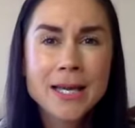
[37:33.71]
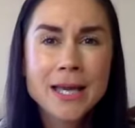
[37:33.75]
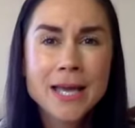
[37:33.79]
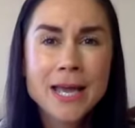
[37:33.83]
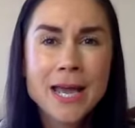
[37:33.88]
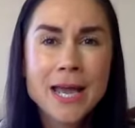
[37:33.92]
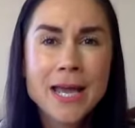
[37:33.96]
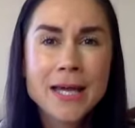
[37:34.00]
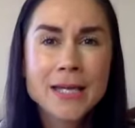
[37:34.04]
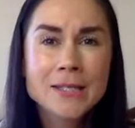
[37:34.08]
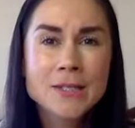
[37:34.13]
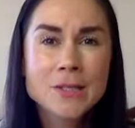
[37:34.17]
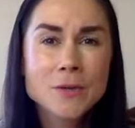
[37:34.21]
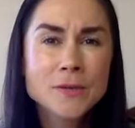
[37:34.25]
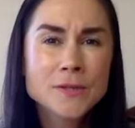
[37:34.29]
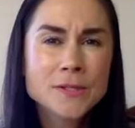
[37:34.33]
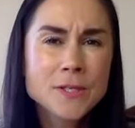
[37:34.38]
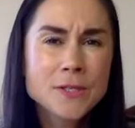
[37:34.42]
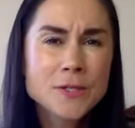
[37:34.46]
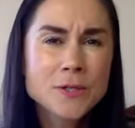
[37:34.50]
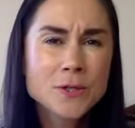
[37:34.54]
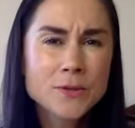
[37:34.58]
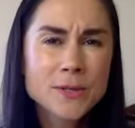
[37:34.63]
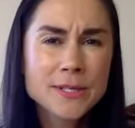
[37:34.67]
and
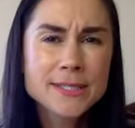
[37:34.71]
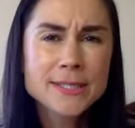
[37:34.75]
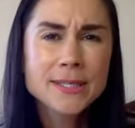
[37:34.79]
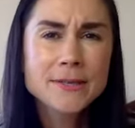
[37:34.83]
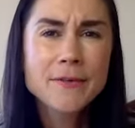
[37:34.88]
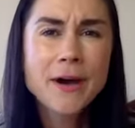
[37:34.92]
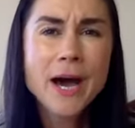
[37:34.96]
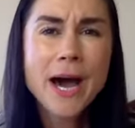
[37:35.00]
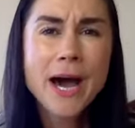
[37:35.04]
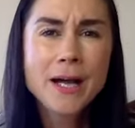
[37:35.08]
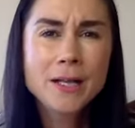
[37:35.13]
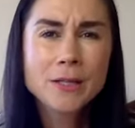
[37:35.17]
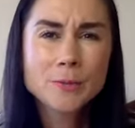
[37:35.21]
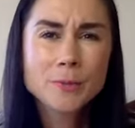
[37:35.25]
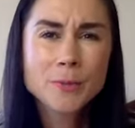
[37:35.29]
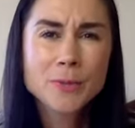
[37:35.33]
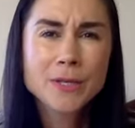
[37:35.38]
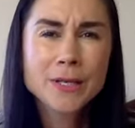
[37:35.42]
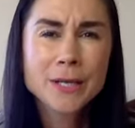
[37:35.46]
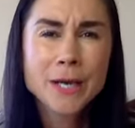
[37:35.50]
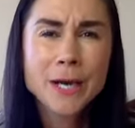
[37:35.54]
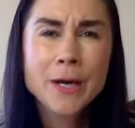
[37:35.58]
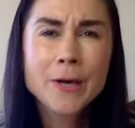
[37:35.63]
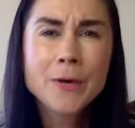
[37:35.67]
also to receive help
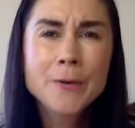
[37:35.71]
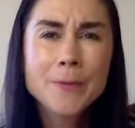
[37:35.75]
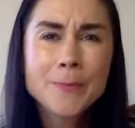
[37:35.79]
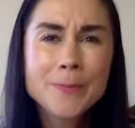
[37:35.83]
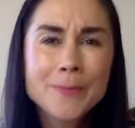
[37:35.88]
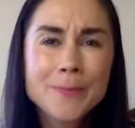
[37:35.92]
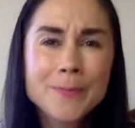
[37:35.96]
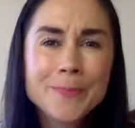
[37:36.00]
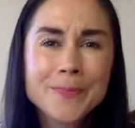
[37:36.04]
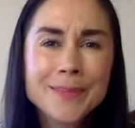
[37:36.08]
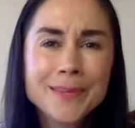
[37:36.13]
you know